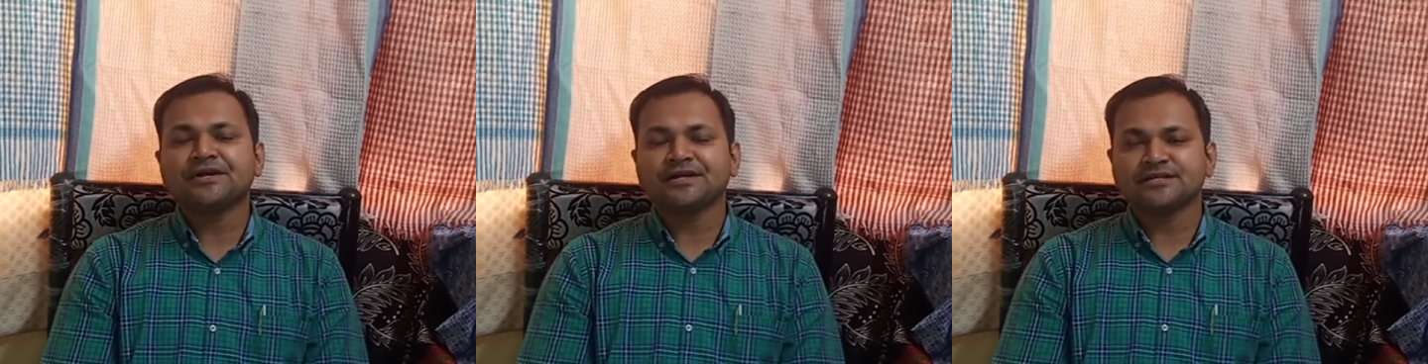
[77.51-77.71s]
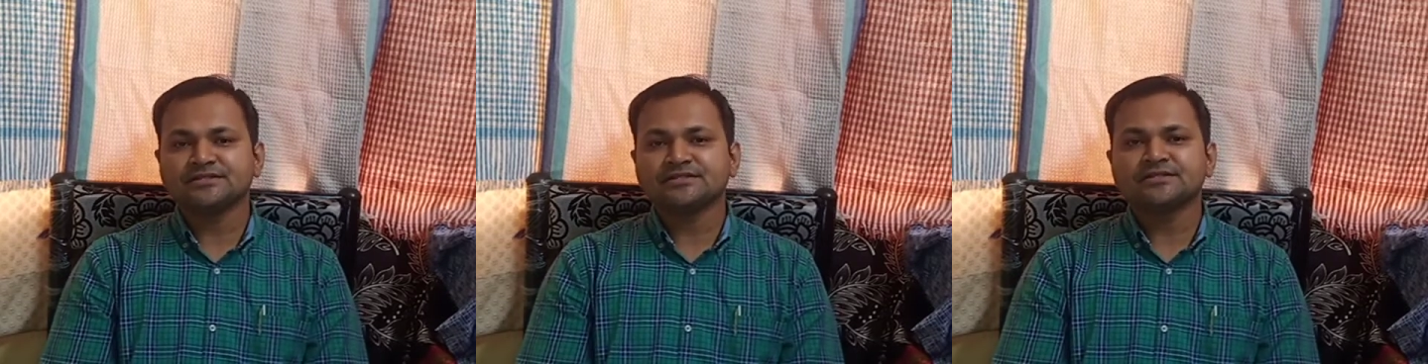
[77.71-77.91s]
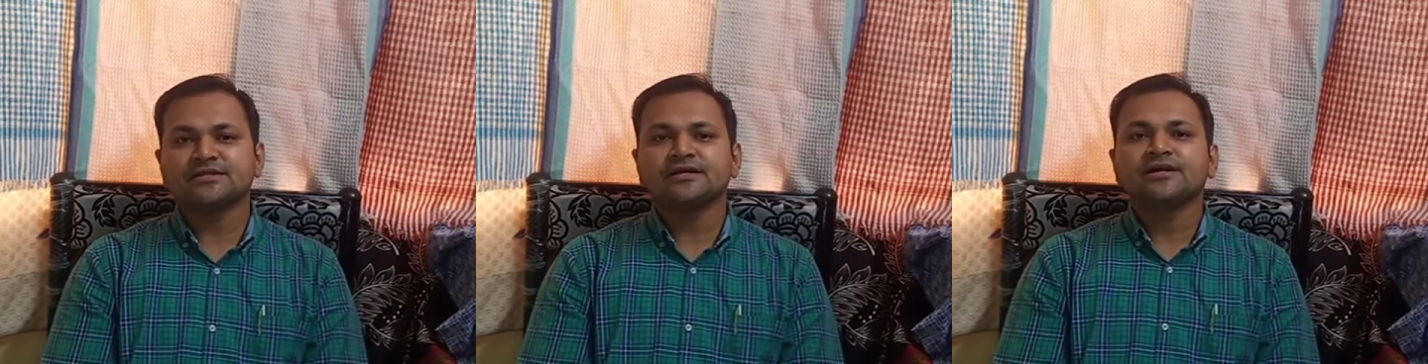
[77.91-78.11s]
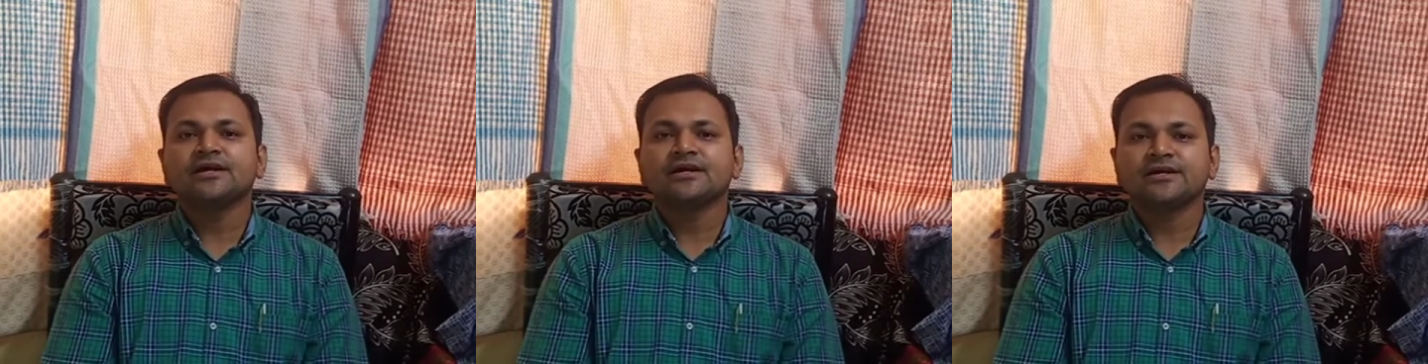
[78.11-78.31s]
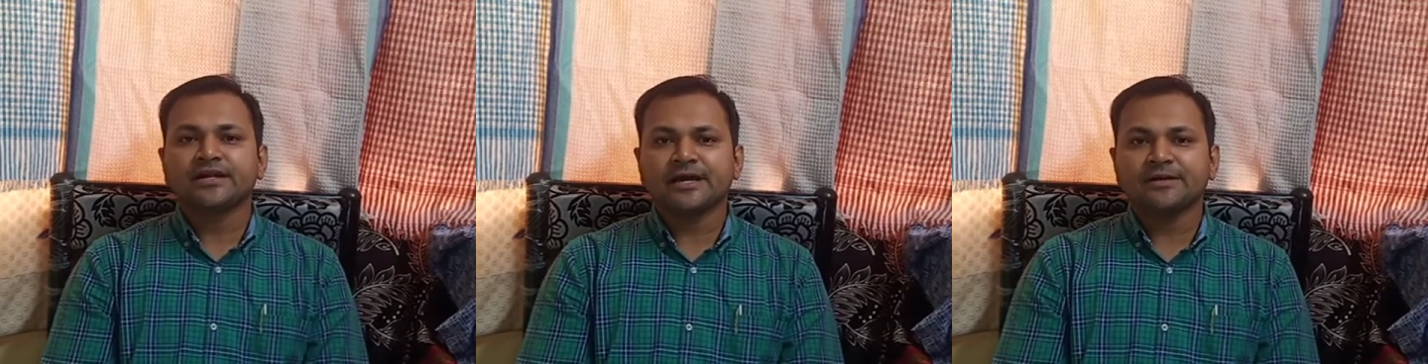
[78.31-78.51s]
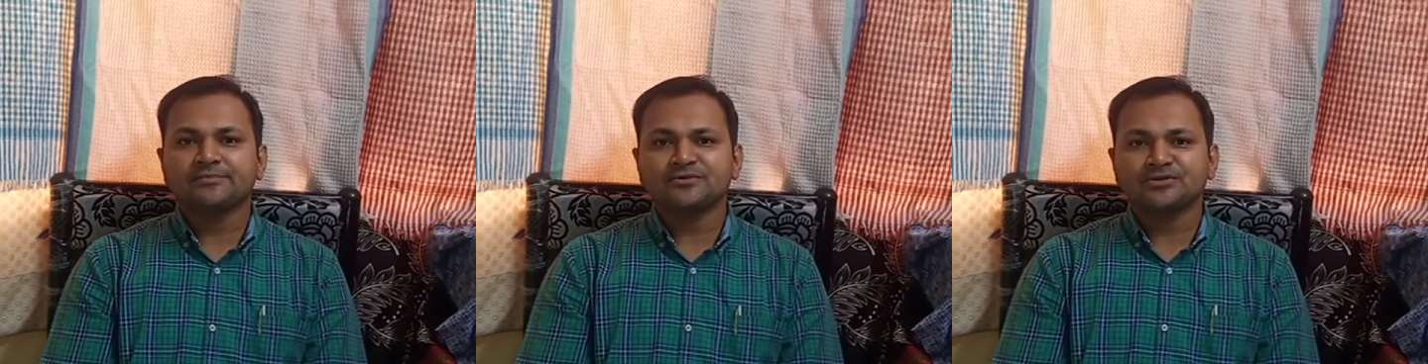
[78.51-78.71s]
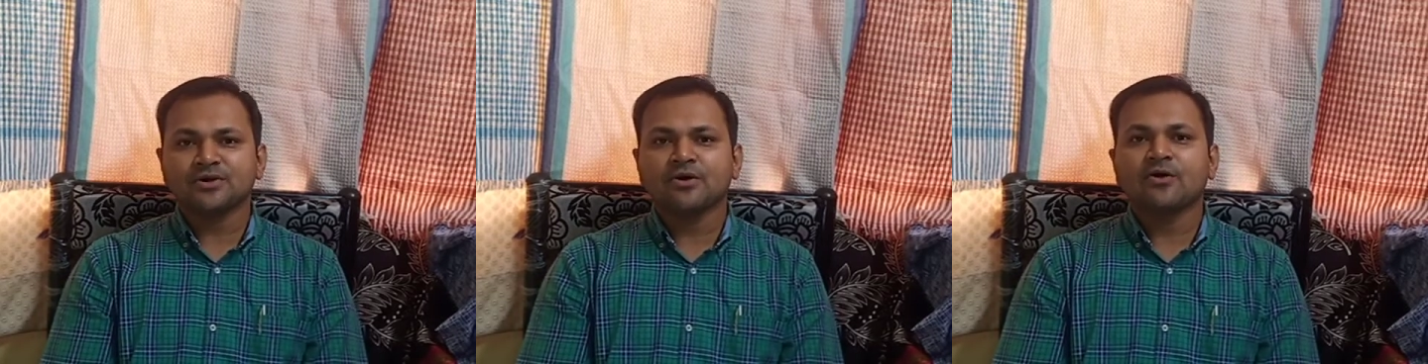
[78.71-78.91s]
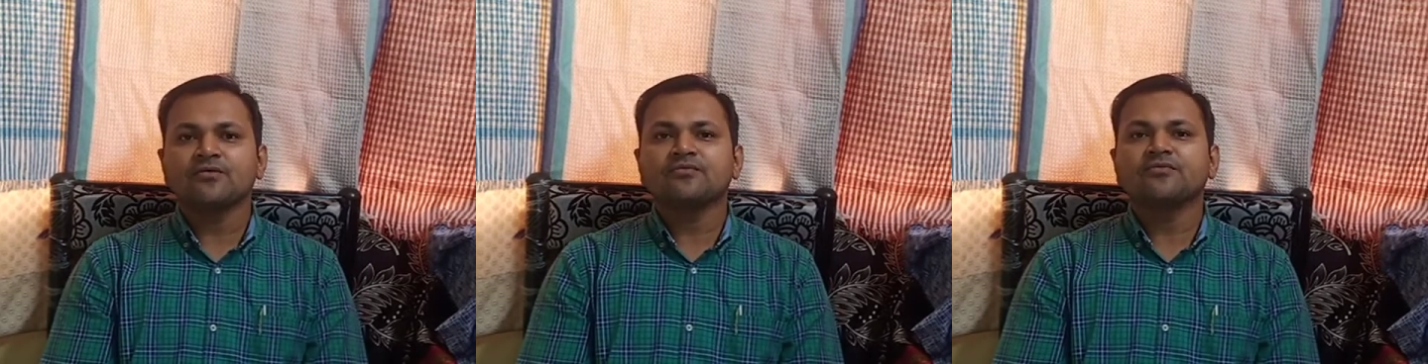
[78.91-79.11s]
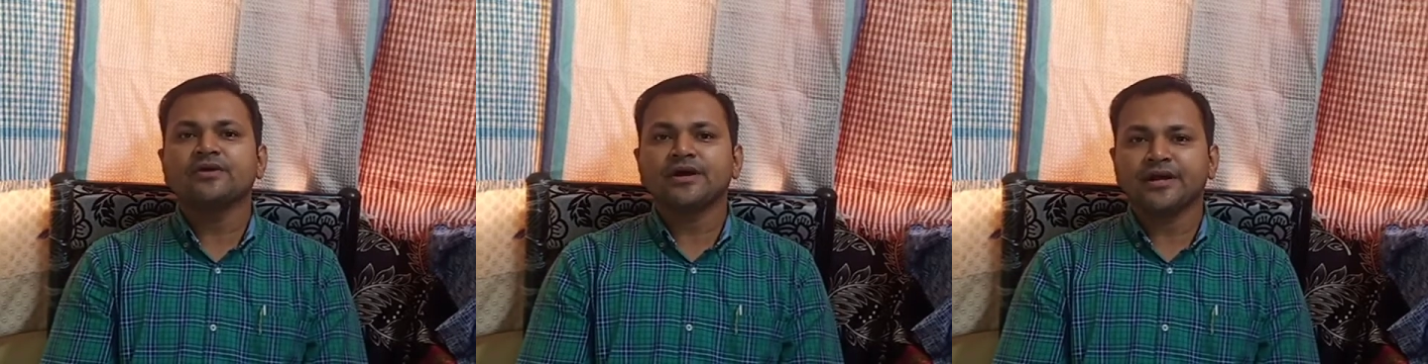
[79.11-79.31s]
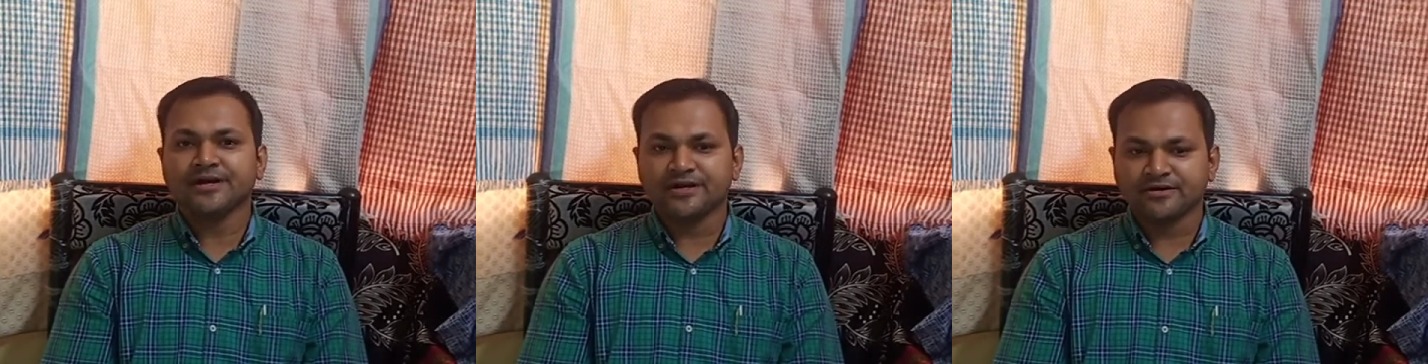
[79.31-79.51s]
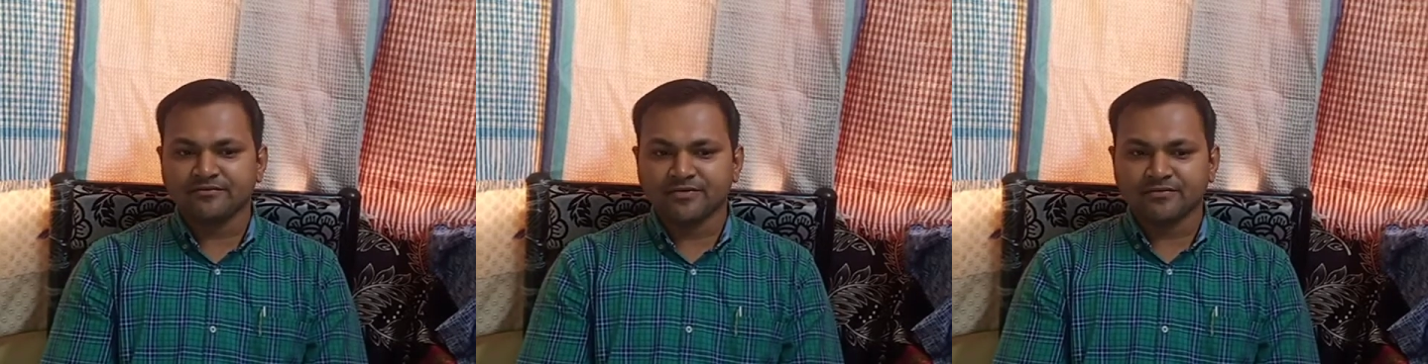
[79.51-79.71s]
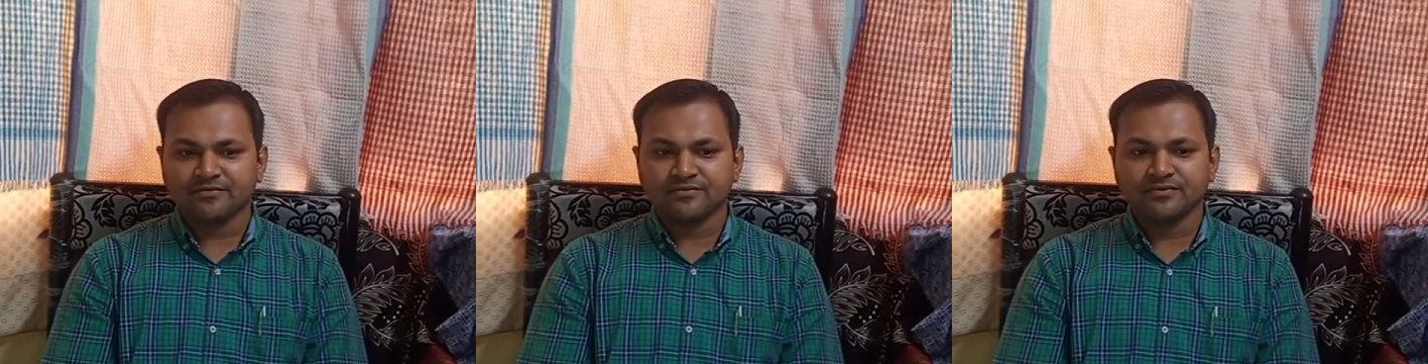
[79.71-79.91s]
is types of interview.